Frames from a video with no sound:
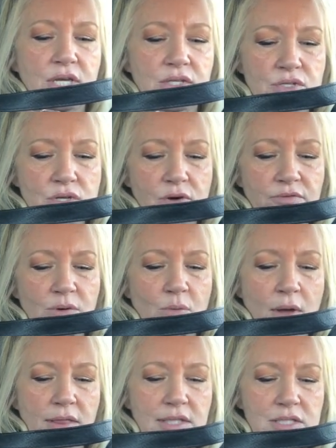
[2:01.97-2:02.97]
So if you
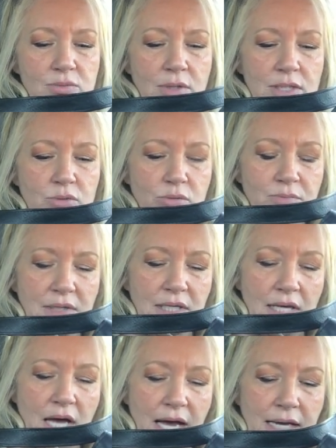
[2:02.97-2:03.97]
want this one, this would
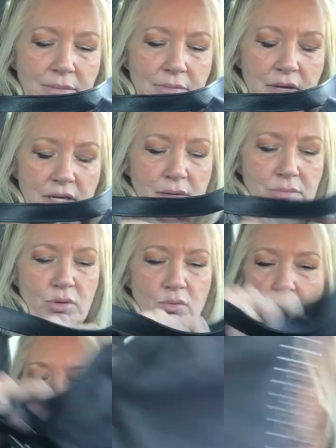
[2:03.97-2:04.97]
be item number
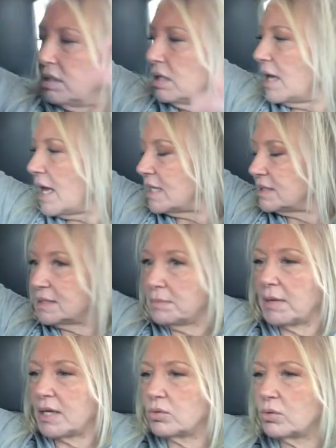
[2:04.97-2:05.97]
one as the
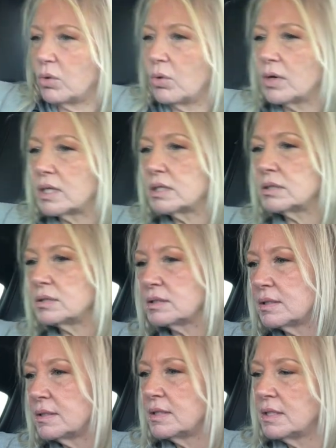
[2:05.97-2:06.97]
Michael Kors.
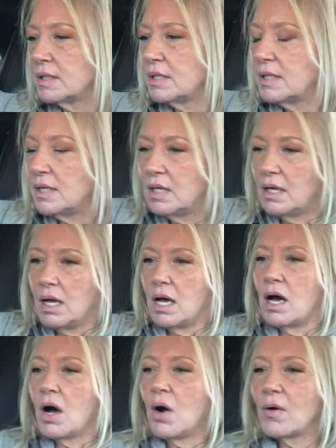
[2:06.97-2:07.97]

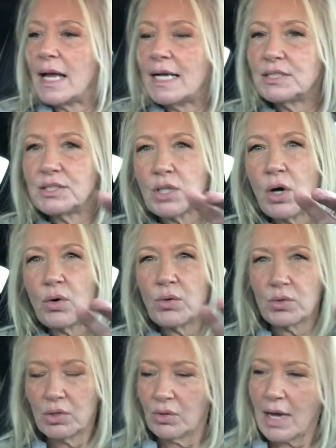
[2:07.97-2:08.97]
Okay, so
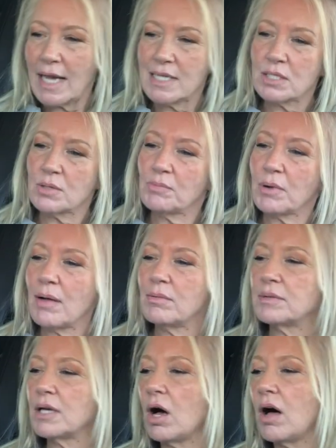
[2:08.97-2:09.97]
you guys are
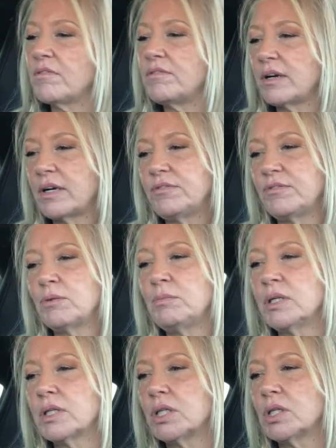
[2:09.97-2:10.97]
probably all very
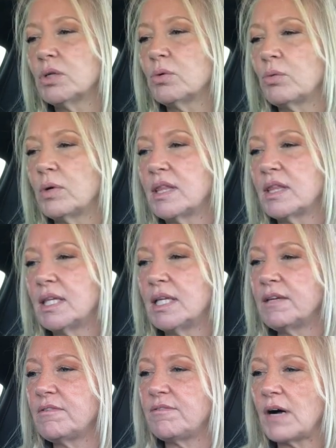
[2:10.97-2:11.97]
familiar with
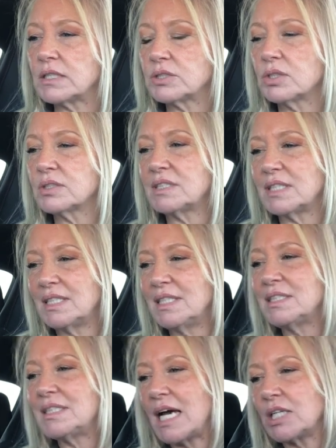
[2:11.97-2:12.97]
the Fossil Sydney
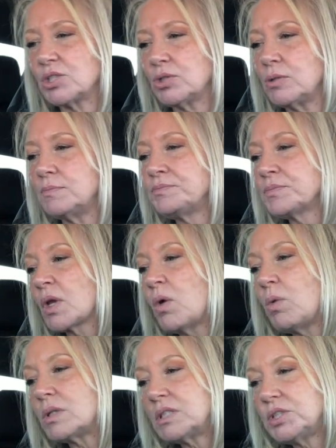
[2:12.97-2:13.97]
Satchel.
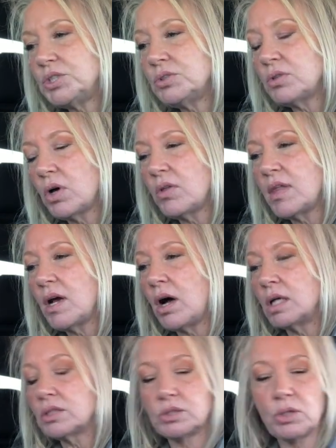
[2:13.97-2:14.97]
Well, did you know they
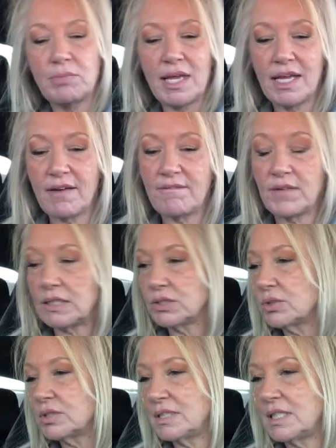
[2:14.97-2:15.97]
also make a
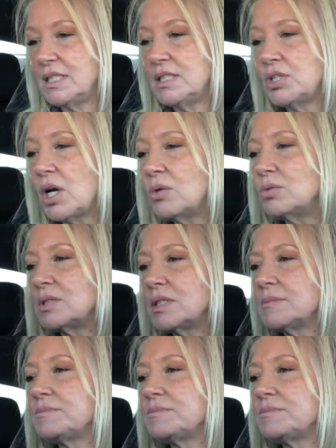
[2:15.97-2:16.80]
Fossil Sydney Tote?